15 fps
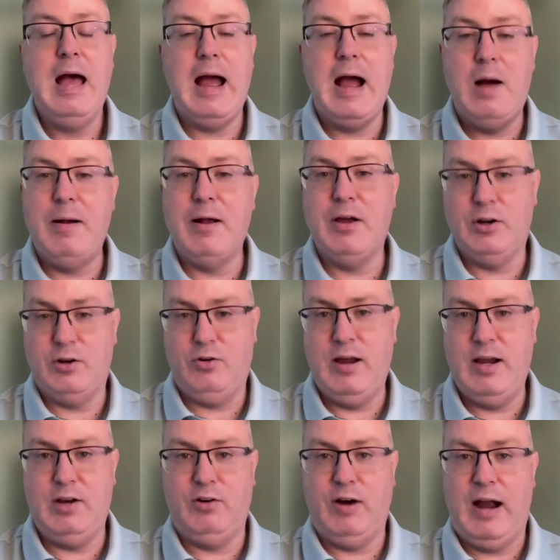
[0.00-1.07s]
How am I going to
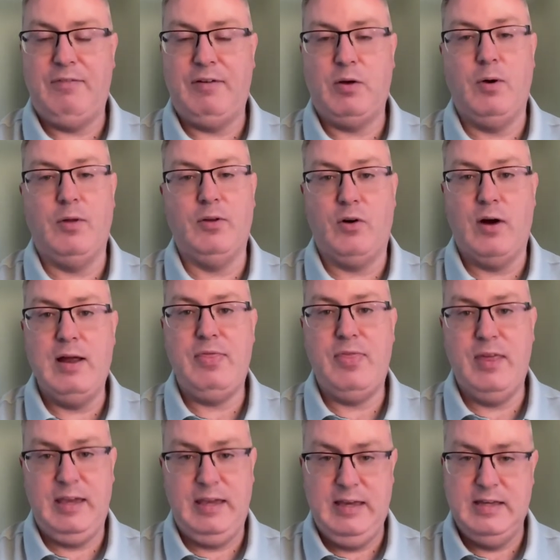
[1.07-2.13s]
create a graphic? Well, the great
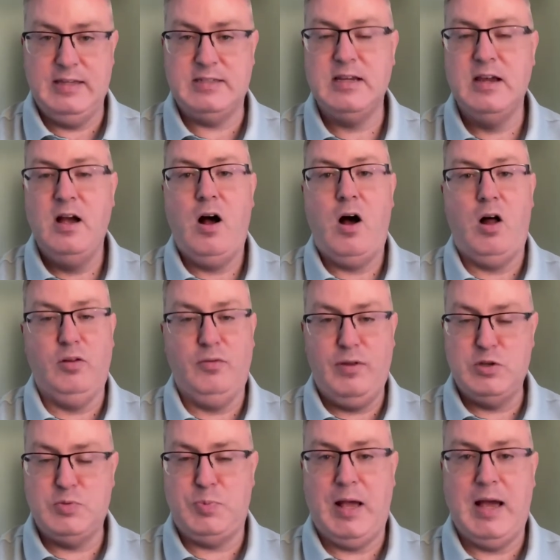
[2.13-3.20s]
thing is all of
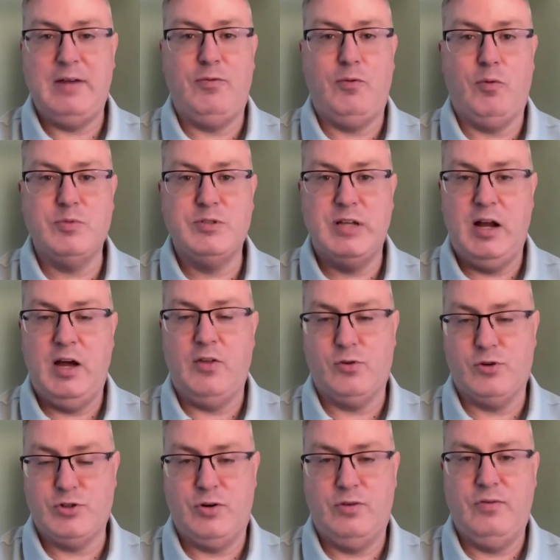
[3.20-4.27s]
those platforms and
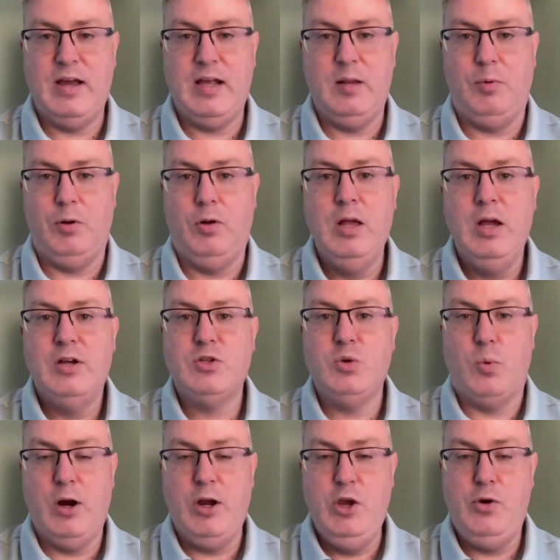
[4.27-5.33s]
others are available to
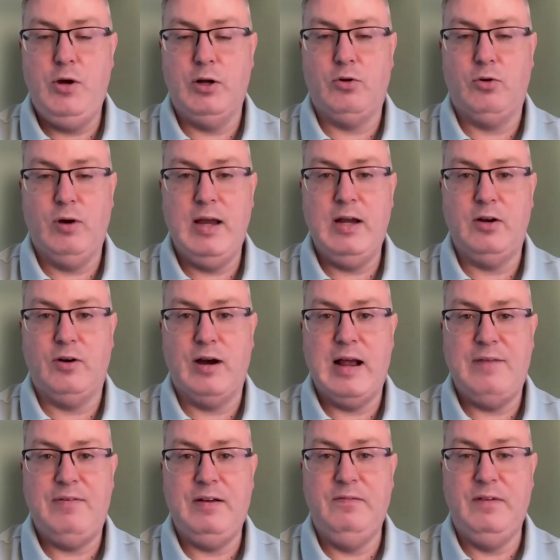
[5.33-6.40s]
where you can create a
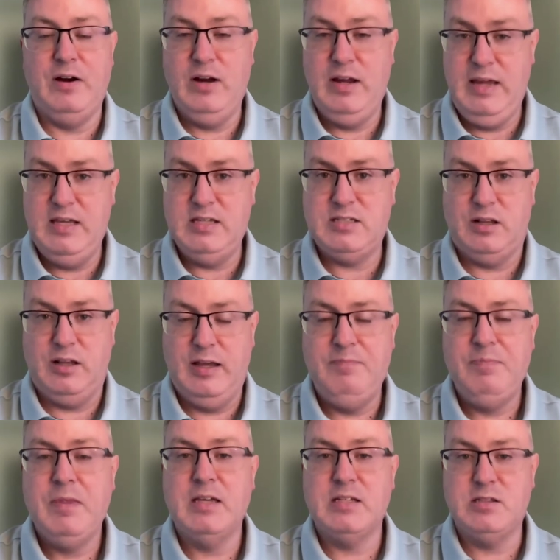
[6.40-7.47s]
graphic very
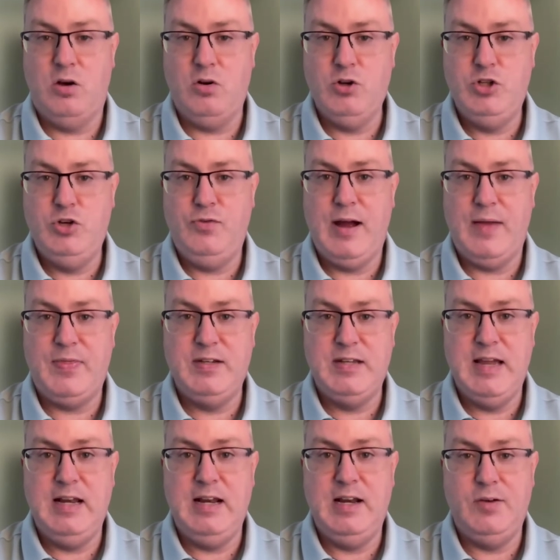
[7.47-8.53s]
easily as long as you've got the
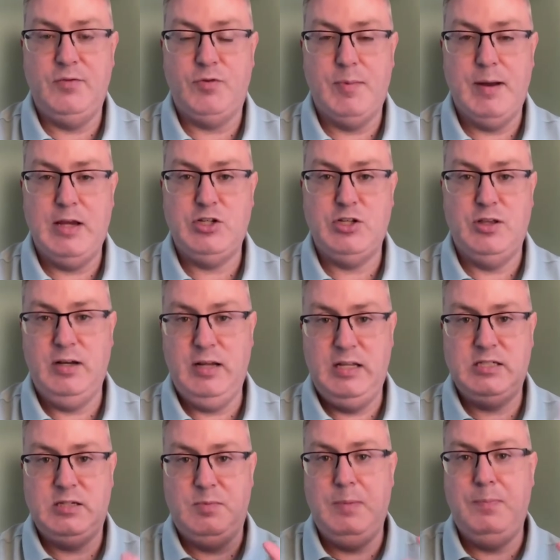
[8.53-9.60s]
data and information that
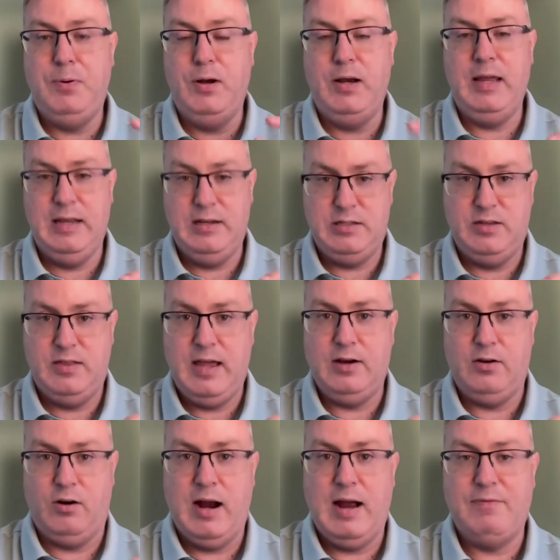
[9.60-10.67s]
needs to be put into
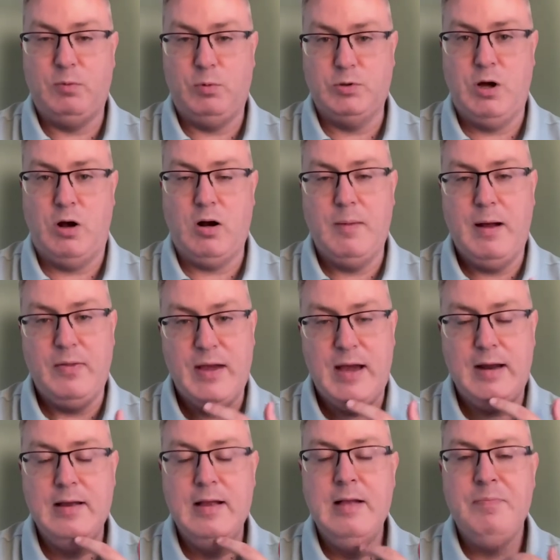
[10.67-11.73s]
that graph. And we'll talk about
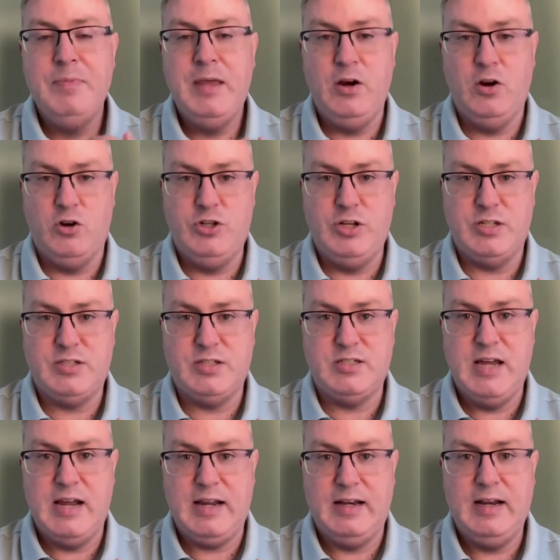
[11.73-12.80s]
that here in just a
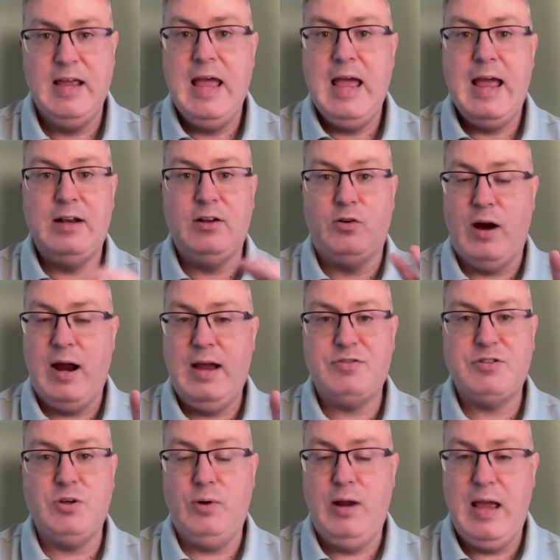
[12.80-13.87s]
second. And
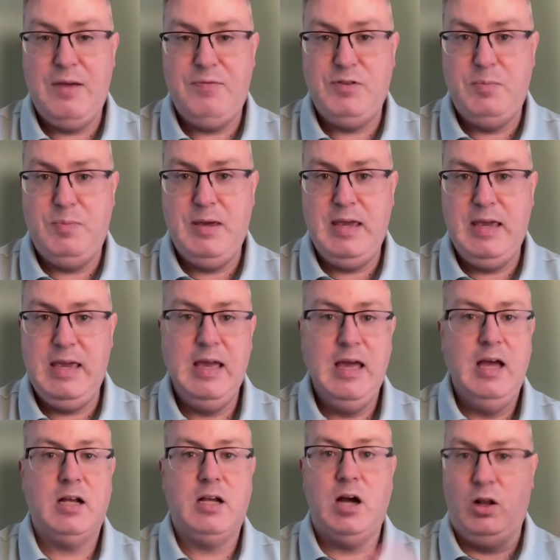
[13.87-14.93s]
graphs don't have to be
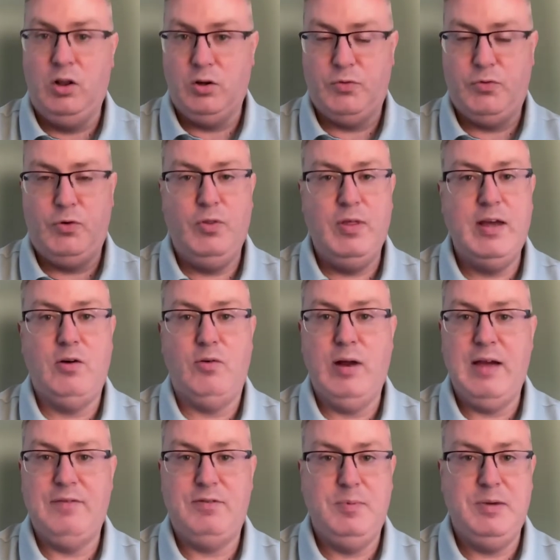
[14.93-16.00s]
colorful. They don't
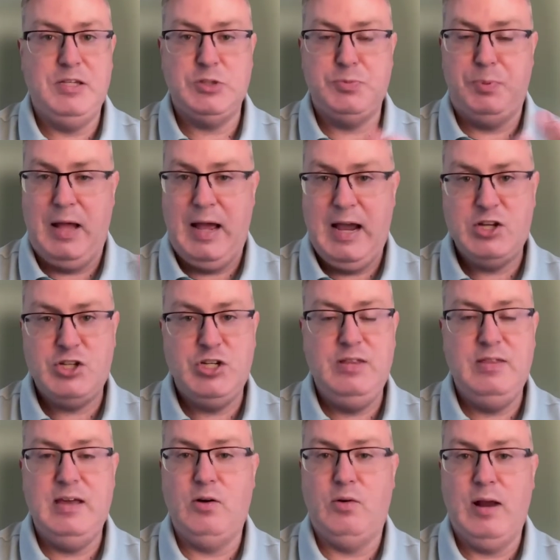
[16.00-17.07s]
have to be splashy.
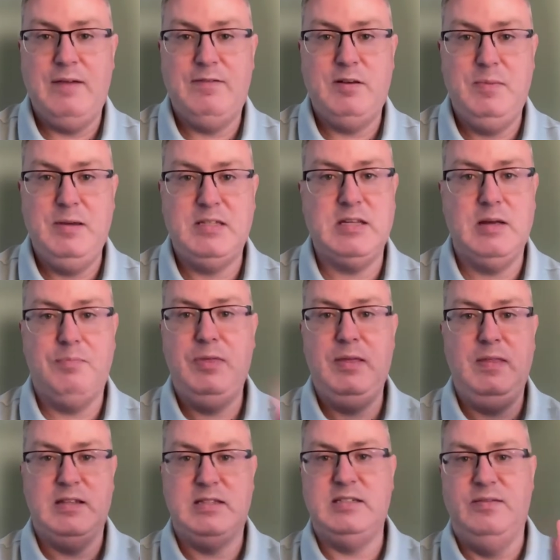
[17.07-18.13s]
They don't have to be
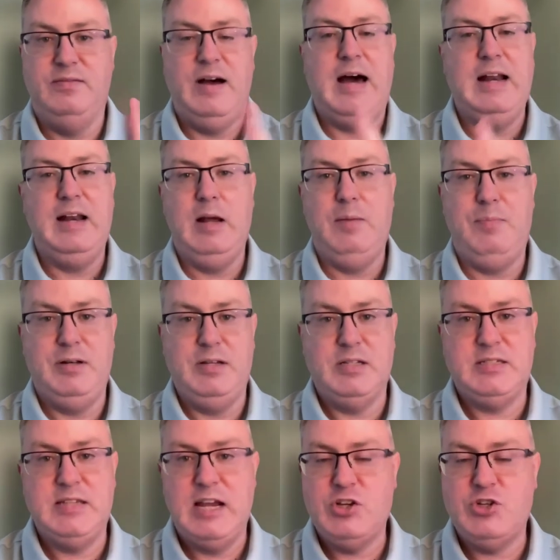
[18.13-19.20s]
something that's divided up into
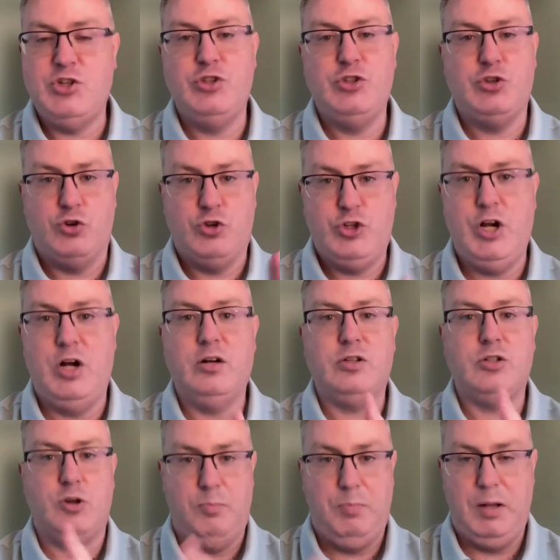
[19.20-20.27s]
sections or
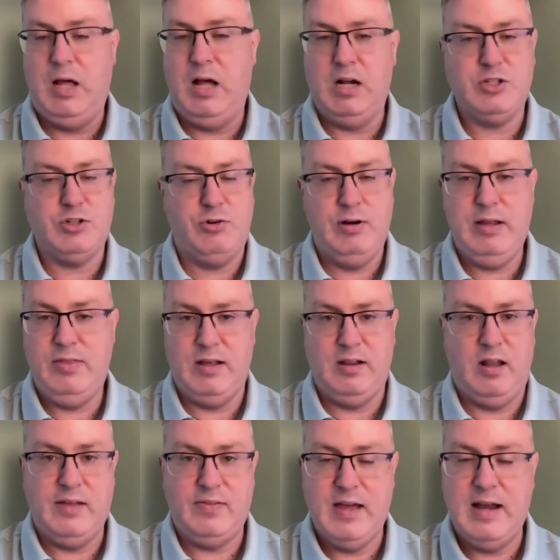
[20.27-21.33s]
chunks or blocks or anything
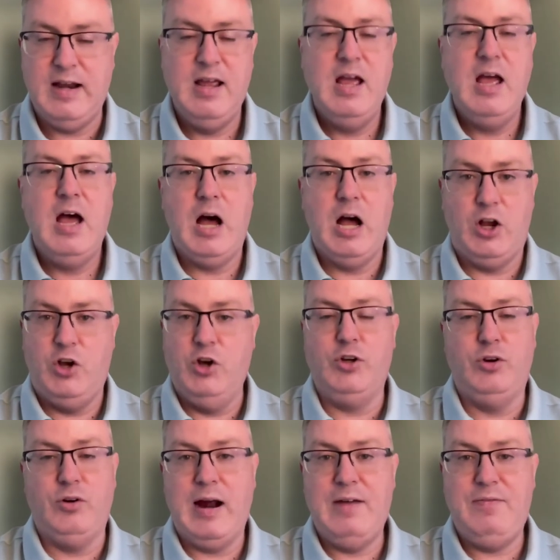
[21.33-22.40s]
like that. A
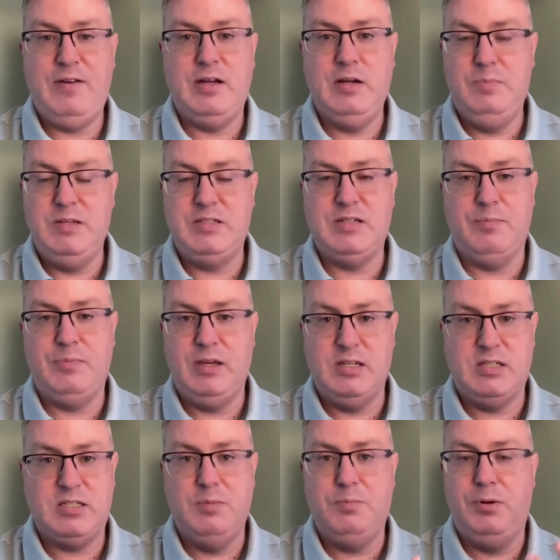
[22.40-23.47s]
good graphic could be something
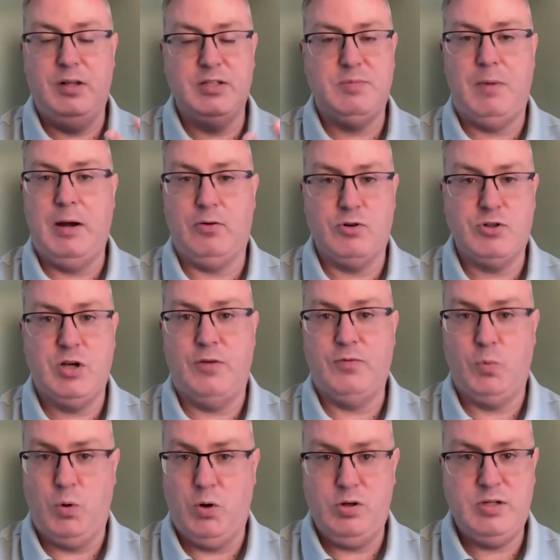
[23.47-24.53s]
as simple as a
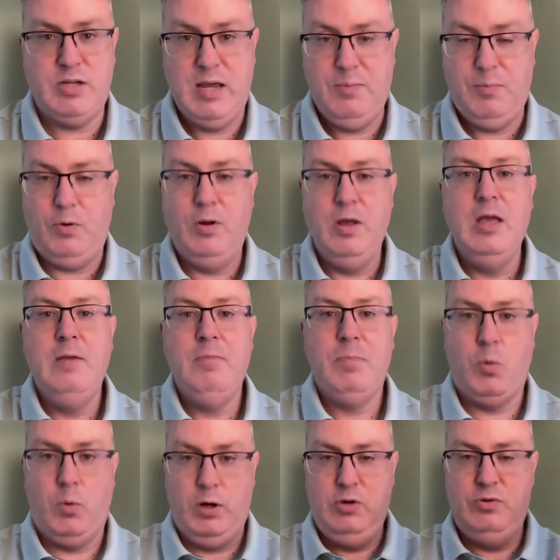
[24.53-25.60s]
Microsoft Word table,
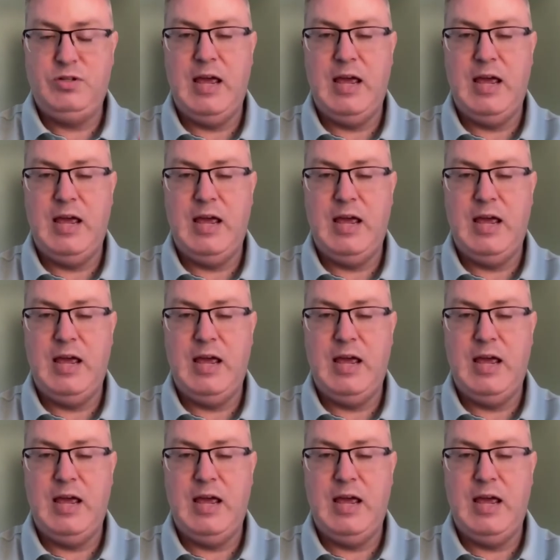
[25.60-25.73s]
where you